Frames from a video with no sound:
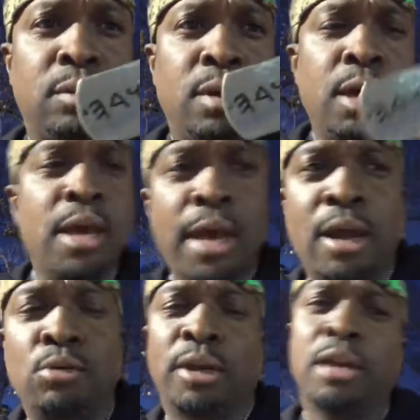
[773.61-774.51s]
He ain't
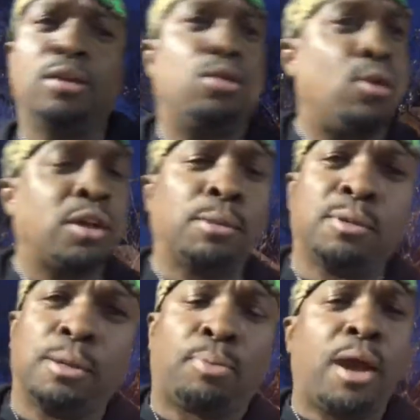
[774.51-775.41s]
going to get no
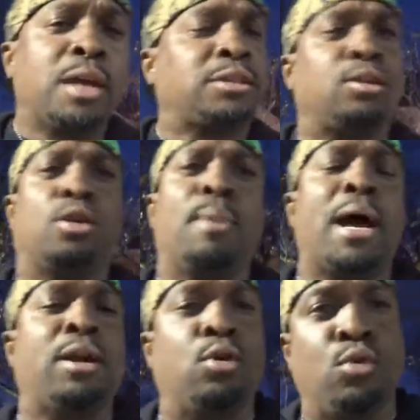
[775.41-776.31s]
worshipers and praisers. Don't
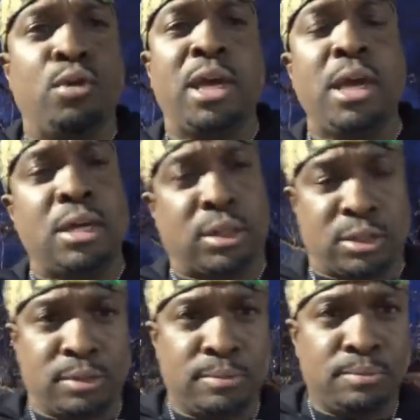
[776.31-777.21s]
nobody know who he is.